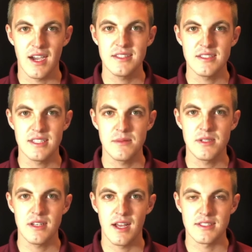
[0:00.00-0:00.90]
ICE and Team
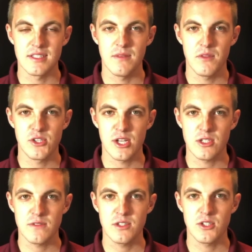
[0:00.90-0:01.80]
10 NASA, the challenge
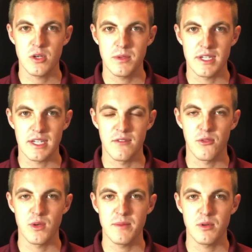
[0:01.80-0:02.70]
of determining if
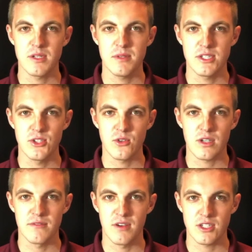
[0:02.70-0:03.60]
3D printed material
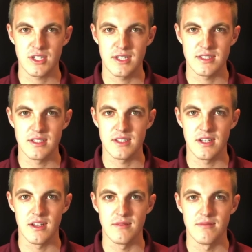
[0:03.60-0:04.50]
can function as an
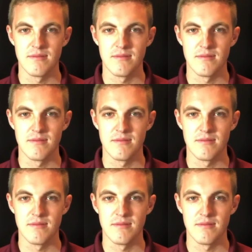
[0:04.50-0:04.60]
antenna.